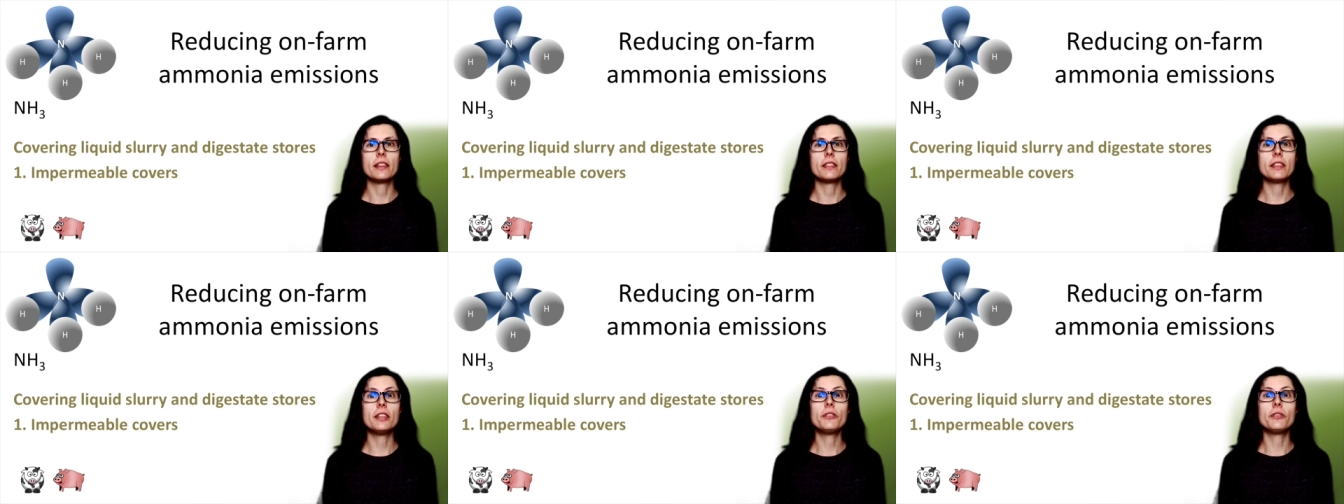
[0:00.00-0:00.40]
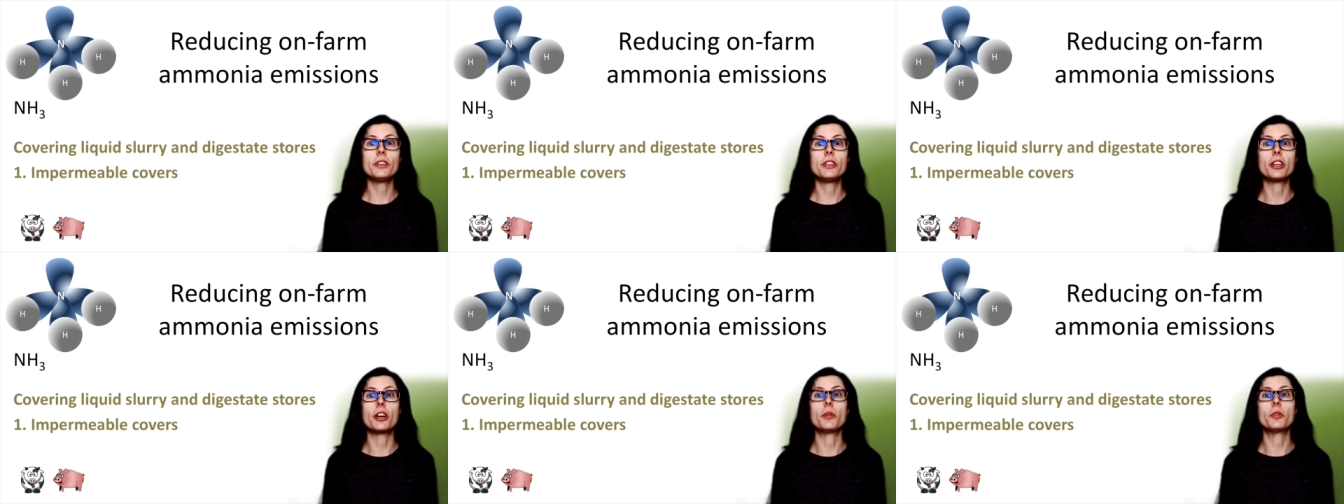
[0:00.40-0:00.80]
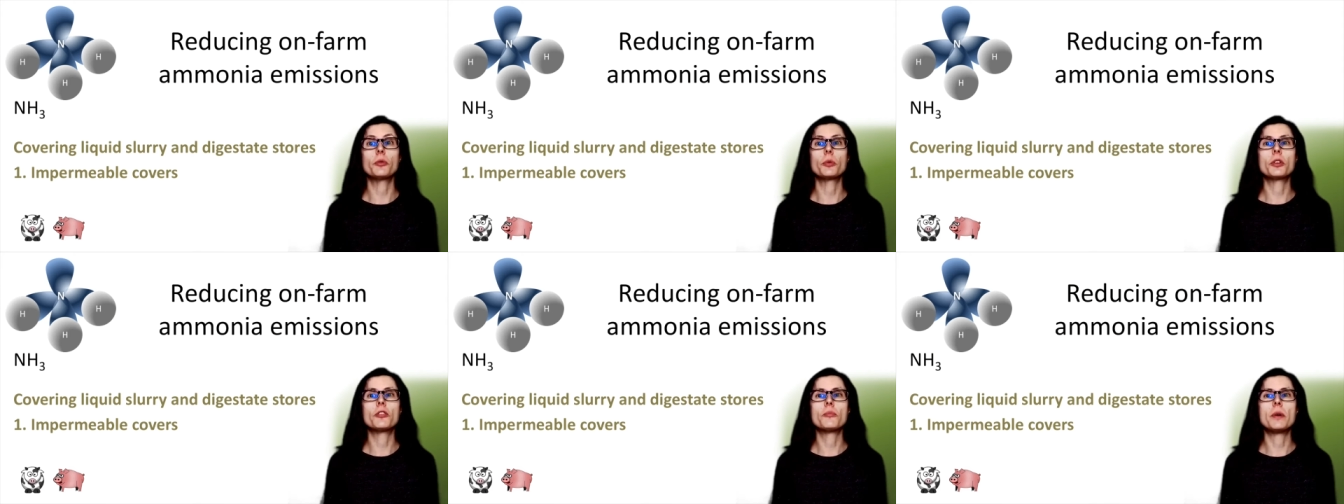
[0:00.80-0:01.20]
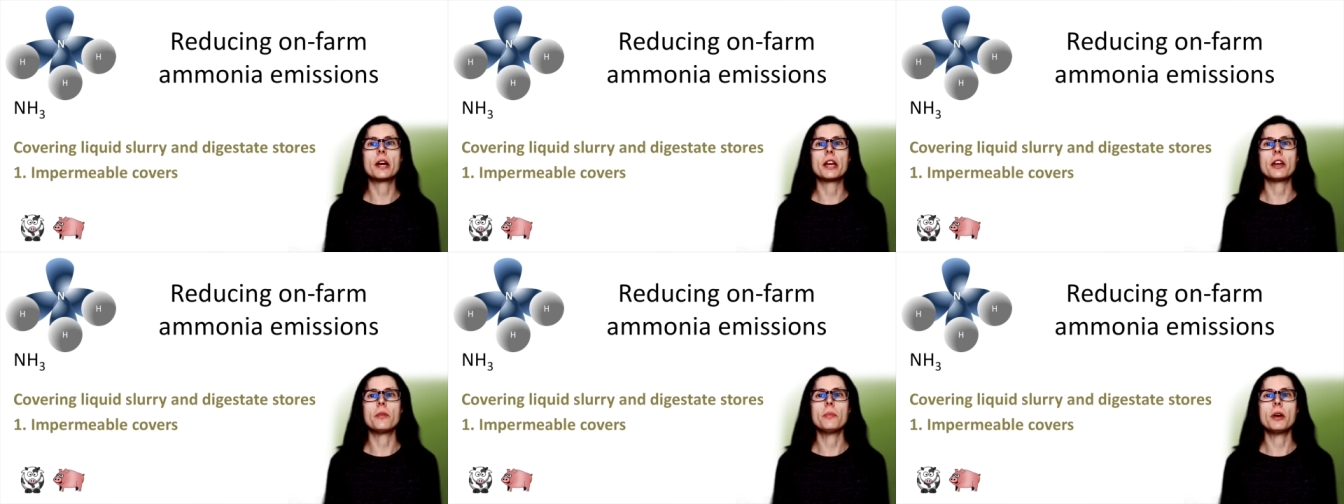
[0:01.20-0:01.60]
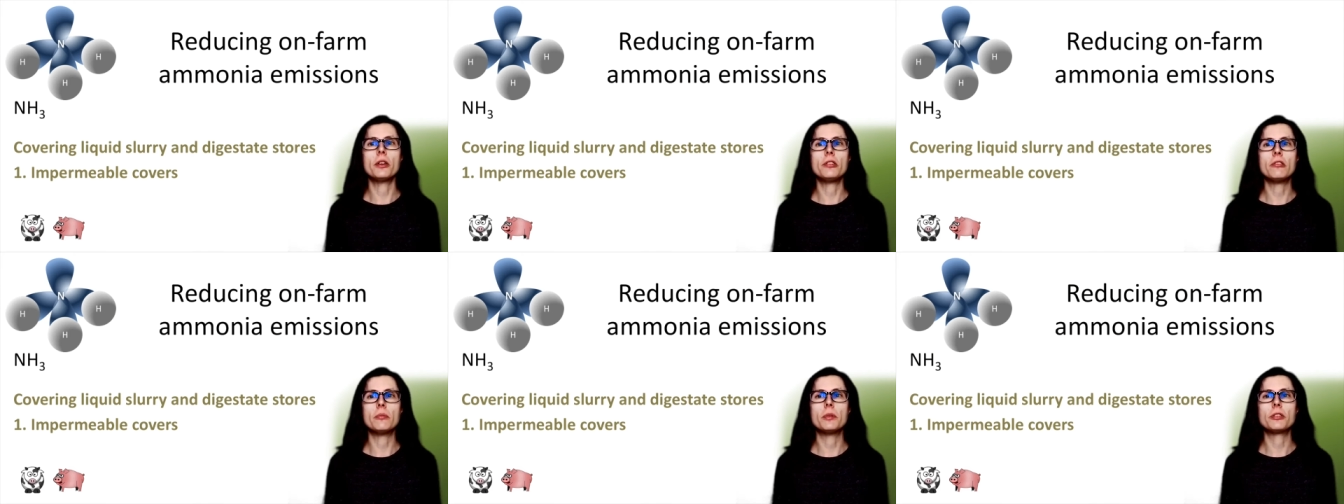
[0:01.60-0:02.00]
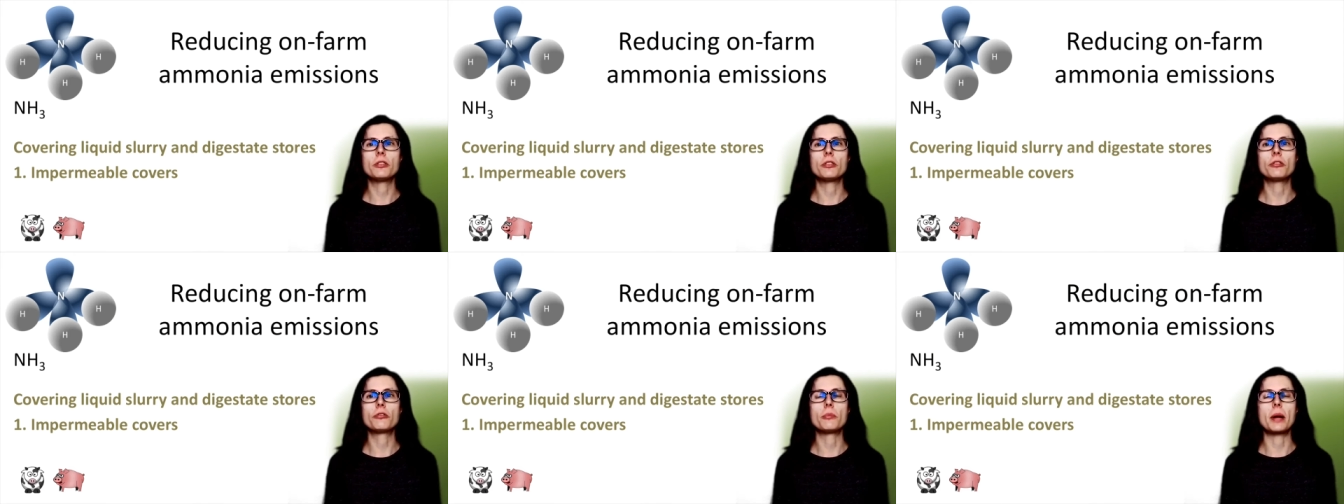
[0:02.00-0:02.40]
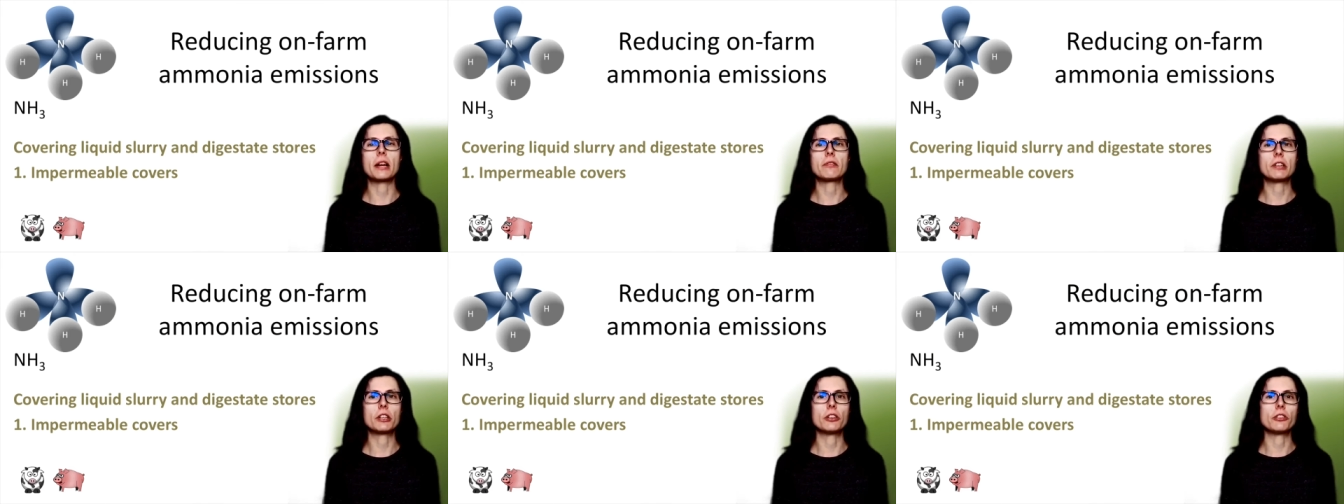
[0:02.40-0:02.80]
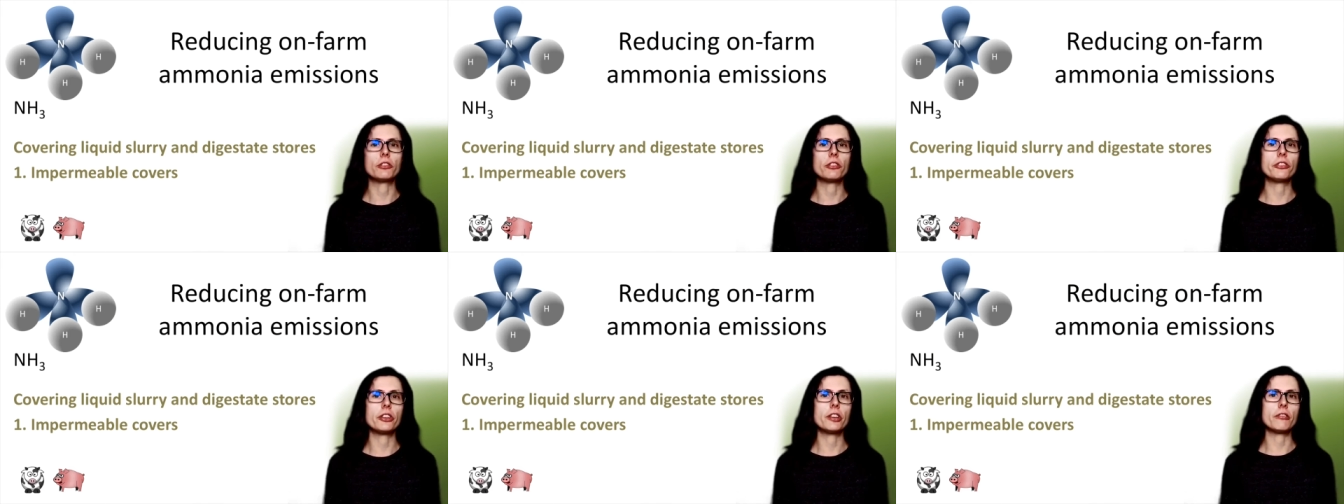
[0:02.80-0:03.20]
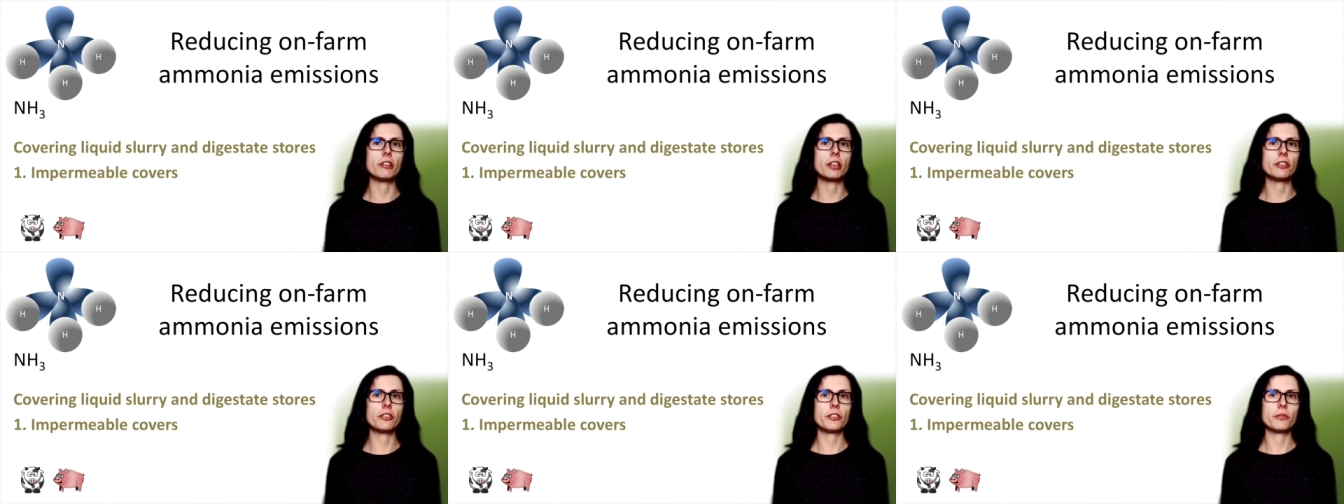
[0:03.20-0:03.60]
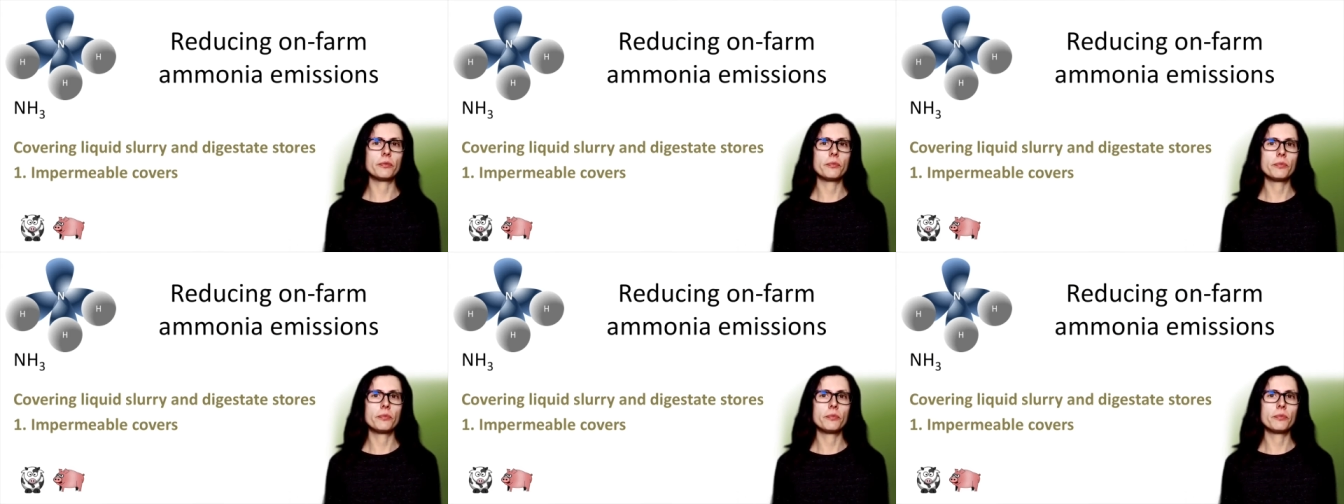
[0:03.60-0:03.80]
This video is one of my ammonia emissions from agriculture series.